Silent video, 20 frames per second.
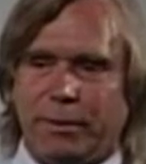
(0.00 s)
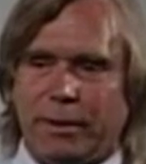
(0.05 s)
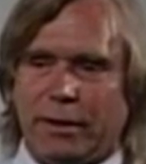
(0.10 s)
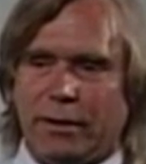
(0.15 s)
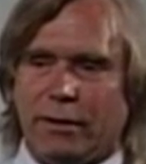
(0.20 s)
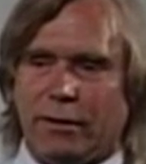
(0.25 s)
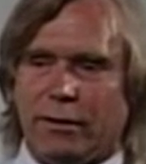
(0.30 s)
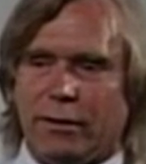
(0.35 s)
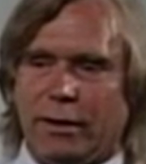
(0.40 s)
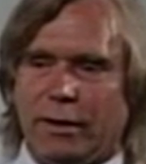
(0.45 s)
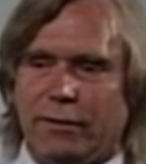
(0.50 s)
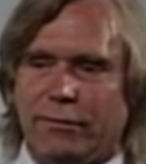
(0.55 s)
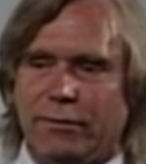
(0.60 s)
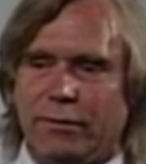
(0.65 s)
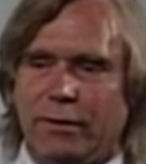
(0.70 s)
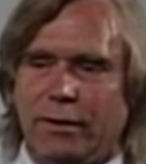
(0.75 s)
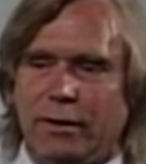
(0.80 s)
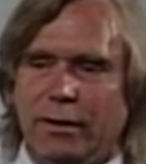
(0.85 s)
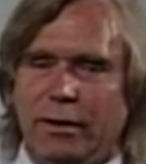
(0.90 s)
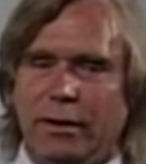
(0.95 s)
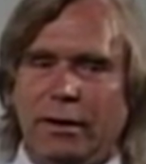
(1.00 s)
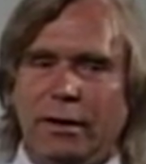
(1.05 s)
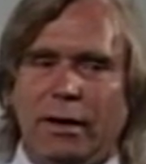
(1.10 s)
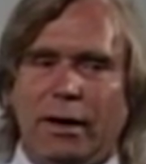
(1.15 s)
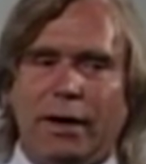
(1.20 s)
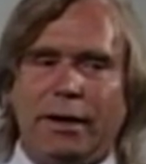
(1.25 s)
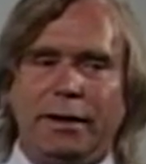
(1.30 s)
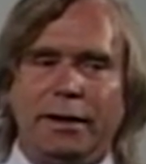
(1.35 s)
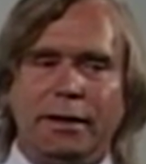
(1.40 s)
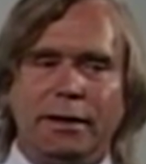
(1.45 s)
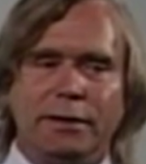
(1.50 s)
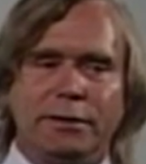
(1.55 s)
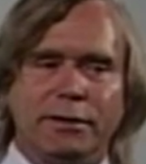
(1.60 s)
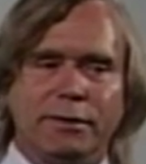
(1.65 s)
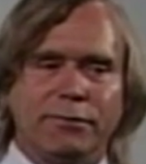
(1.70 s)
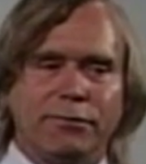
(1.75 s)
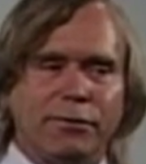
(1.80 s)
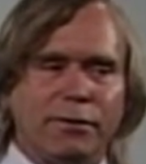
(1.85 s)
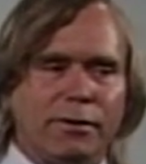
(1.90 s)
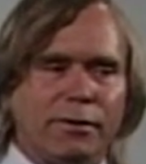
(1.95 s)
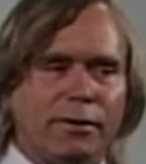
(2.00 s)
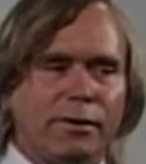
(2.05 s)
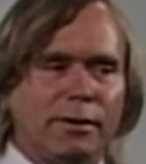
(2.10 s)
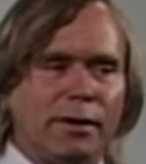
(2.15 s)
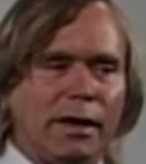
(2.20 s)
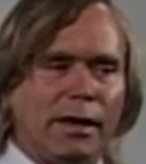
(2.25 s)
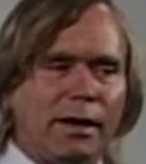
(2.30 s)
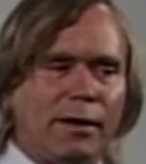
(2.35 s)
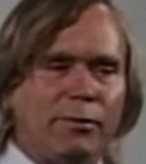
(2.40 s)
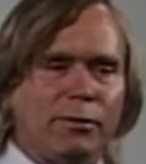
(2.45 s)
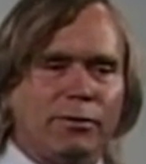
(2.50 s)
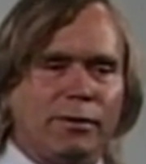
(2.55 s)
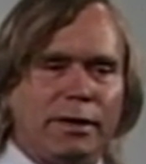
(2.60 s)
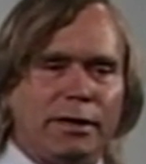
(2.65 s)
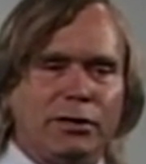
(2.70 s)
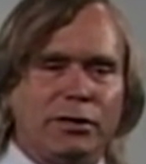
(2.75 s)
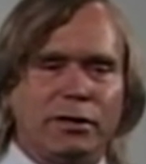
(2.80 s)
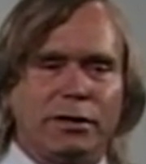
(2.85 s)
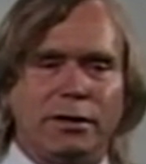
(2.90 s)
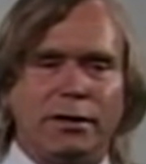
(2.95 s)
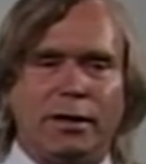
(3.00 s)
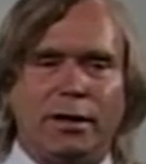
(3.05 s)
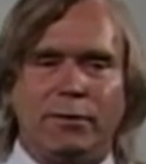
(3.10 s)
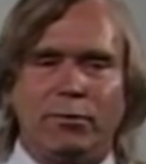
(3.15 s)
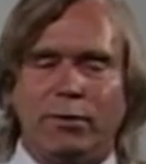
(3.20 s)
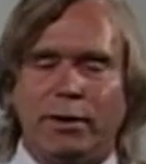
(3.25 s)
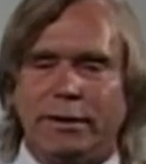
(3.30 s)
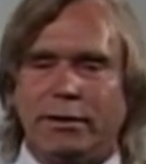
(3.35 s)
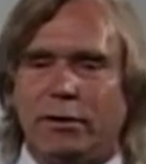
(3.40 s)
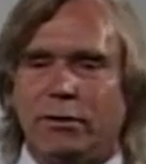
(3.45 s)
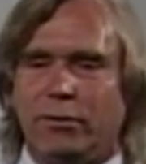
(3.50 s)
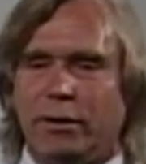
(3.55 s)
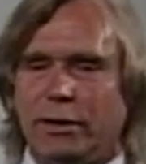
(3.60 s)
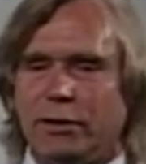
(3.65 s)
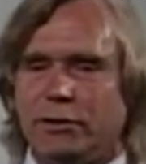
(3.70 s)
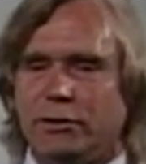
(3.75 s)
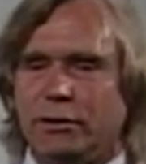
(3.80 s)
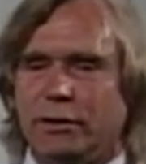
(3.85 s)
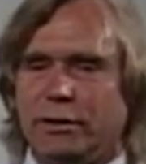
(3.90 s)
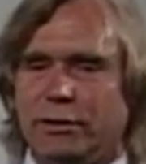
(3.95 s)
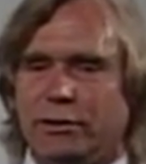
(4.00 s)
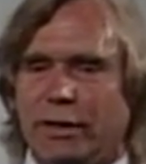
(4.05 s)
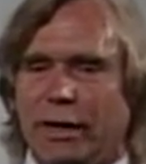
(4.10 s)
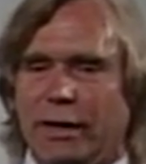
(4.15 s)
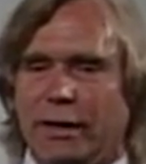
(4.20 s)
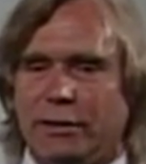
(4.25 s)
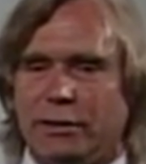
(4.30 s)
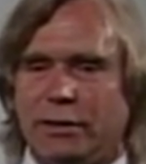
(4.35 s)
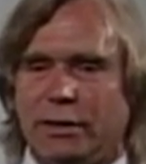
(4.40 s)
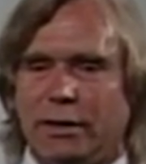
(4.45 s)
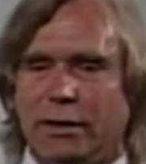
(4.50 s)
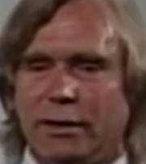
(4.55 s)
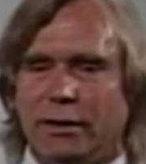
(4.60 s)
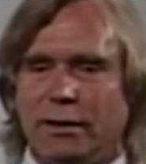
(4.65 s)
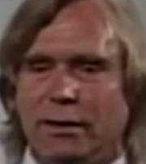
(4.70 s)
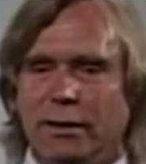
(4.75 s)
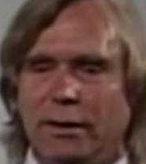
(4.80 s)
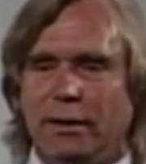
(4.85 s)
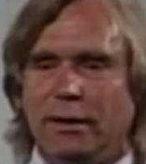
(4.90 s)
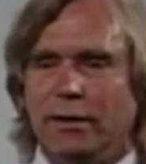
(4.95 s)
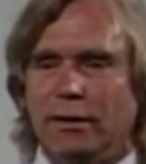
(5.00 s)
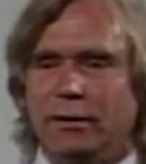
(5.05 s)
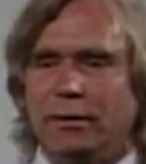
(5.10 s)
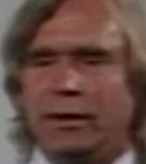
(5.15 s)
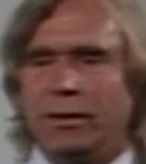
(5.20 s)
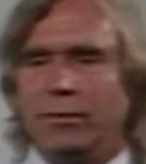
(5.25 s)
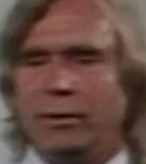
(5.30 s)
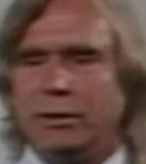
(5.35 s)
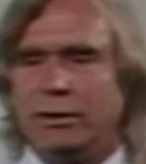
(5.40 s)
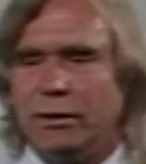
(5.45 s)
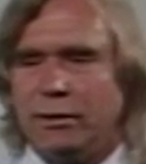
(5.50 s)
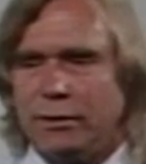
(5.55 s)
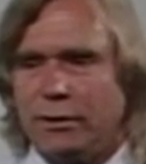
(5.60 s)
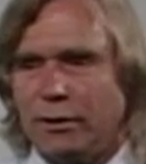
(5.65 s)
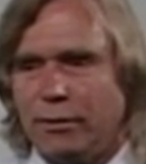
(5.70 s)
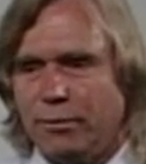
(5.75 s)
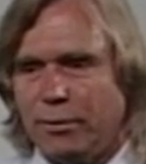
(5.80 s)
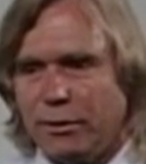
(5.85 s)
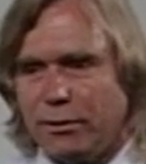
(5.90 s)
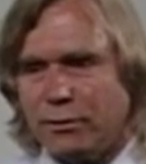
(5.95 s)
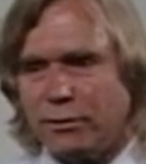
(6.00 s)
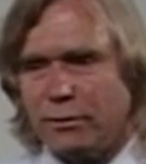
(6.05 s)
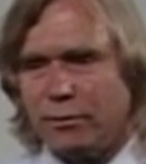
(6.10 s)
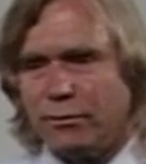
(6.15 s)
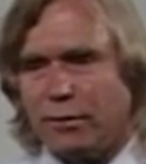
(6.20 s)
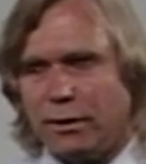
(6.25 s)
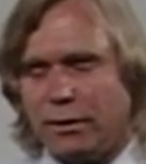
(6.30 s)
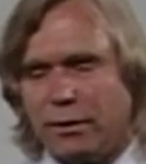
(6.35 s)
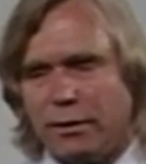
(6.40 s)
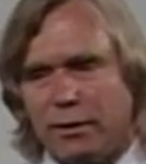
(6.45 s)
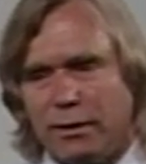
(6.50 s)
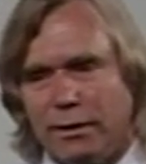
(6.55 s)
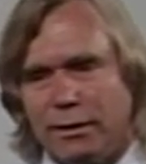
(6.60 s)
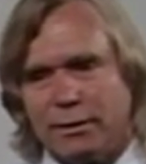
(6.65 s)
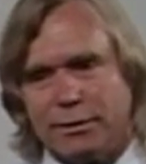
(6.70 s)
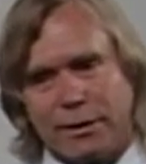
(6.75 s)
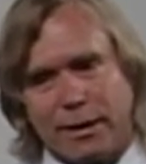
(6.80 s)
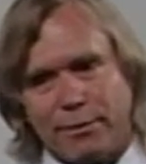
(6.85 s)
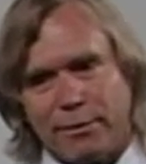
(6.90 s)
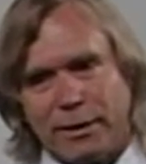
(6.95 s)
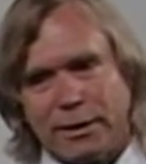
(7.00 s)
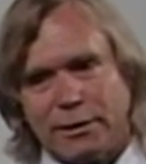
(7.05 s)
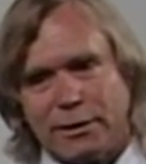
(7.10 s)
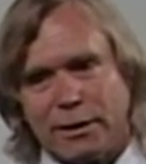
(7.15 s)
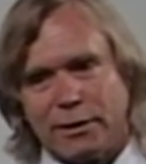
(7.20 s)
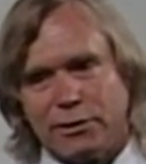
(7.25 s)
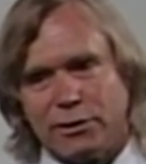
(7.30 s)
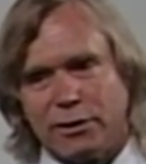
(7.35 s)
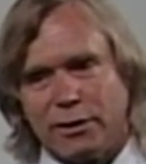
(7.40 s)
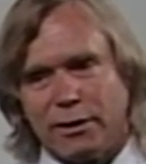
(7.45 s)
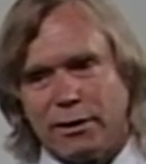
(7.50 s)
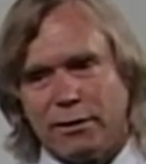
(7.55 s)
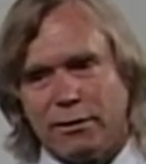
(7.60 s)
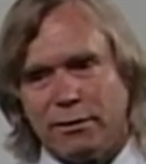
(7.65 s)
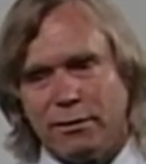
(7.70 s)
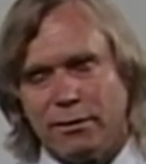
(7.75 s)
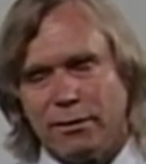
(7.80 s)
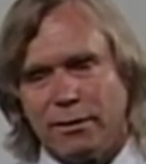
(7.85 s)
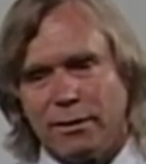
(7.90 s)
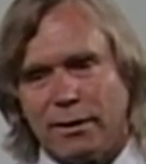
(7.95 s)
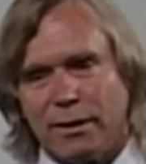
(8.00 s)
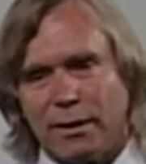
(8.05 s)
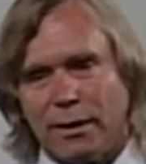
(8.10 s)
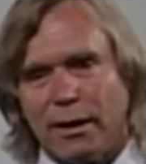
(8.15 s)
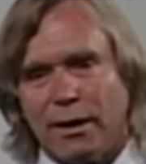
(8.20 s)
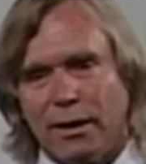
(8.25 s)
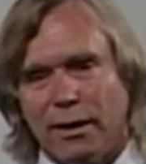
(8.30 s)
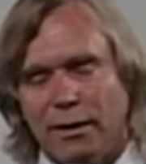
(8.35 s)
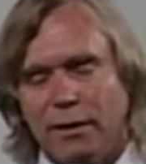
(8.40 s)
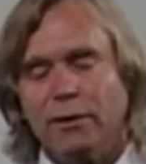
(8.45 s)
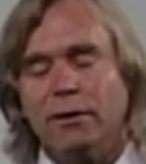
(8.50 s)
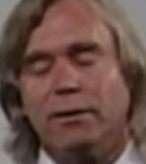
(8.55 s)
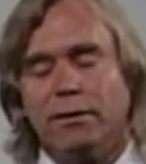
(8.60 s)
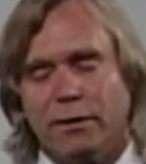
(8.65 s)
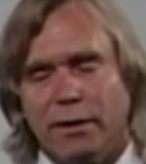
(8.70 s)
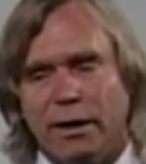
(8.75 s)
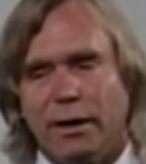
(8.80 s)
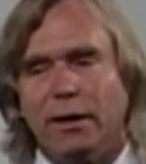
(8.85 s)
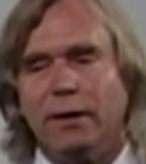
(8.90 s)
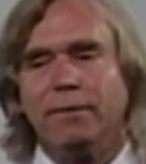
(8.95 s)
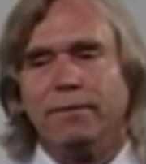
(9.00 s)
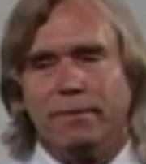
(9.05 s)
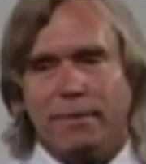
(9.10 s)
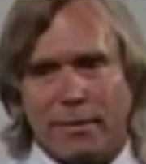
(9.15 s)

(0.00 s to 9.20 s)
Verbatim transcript: paragraph. I need some further elaboration on what the question is asking. Then we turn to the person who wrote it. Does that make sense to you? Uh-huh, okay.